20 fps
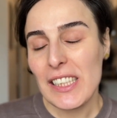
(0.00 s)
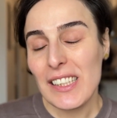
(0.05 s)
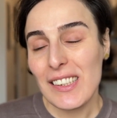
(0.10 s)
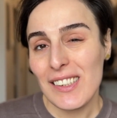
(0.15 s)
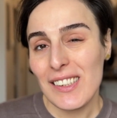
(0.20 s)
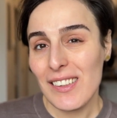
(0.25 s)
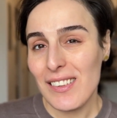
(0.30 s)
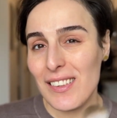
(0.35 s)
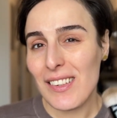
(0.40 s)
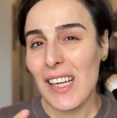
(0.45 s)

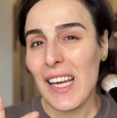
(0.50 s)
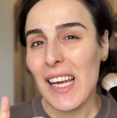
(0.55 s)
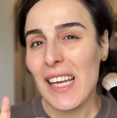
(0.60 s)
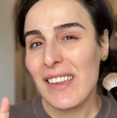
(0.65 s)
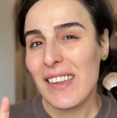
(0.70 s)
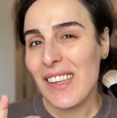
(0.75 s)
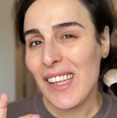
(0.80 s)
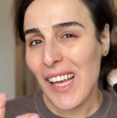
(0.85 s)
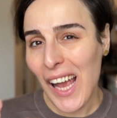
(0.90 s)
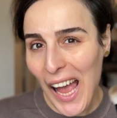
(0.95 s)
It's a
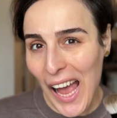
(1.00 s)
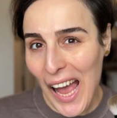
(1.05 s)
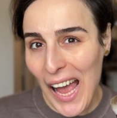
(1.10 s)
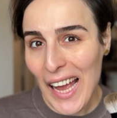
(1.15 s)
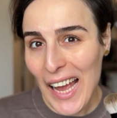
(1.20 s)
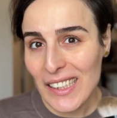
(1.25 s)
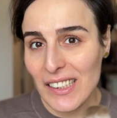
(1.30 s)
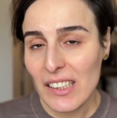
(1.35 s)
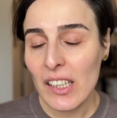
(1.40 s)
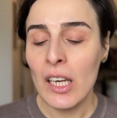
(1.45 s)

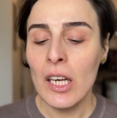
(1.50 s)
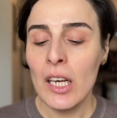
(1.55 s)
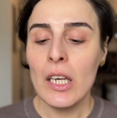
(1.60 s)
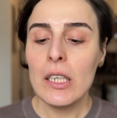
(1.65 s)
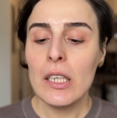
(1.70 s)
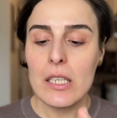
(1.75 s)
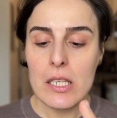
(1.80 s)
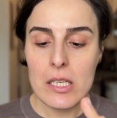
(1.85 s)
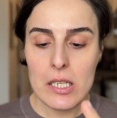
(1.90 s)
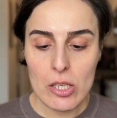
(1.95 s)
tad
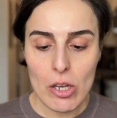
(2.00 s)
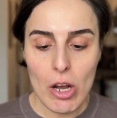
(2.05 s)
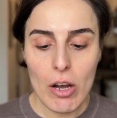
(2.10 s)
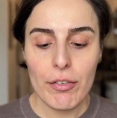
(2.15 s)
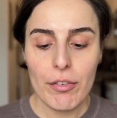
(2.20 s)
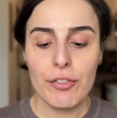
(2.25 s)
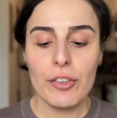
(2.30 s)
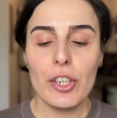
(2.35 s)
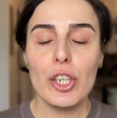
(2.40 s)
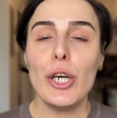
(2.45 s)

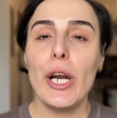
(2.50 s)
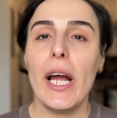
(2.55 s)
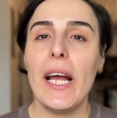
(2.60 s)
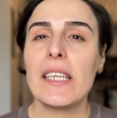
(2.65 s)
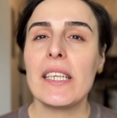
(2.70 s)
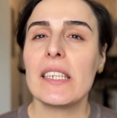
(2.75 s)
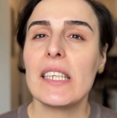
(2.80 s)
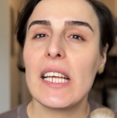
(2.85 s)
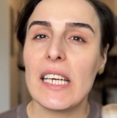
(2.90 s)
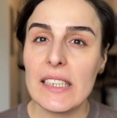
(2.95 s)
softer
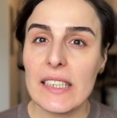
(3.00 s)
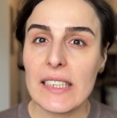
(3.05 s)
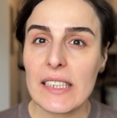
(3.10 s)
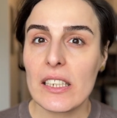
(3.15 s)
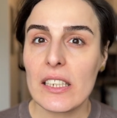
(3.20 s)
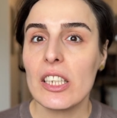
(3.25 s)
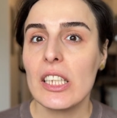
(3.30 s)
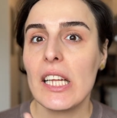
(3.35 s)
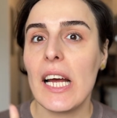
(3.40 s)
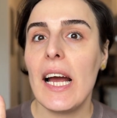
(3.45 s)
and
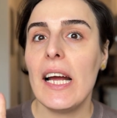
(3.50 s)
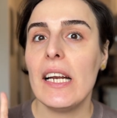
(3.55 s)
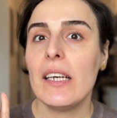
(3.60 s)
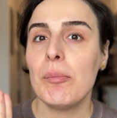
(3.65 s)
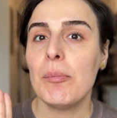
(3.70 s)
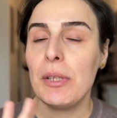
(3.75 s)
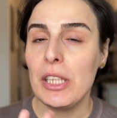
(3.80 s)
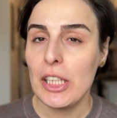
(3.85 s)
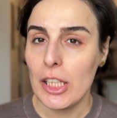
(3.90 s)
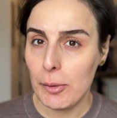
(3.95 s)
denser than
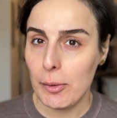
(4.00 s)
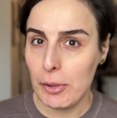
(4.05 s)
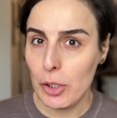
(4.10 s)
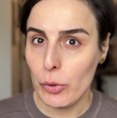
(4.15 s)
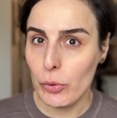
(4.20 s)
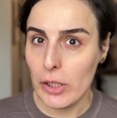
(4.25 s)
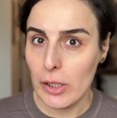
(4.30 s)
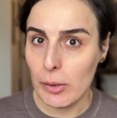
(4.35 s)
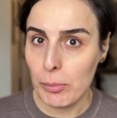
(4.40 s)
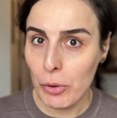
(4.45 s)
BK
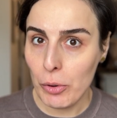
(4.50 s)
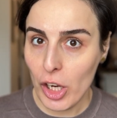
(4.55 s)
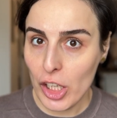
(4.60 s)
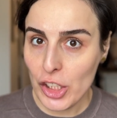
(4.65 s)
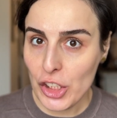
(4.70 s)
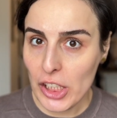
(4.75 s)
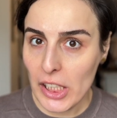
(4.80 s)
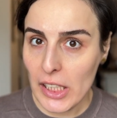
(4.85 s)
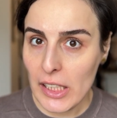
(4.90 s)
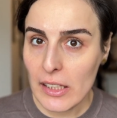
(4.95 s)
Beauty
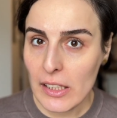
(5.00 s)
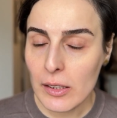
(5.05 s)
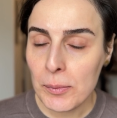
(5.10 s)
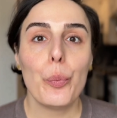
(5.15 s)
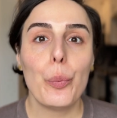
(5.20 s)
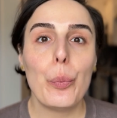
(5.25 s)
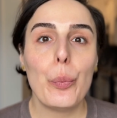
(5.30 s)
brushes.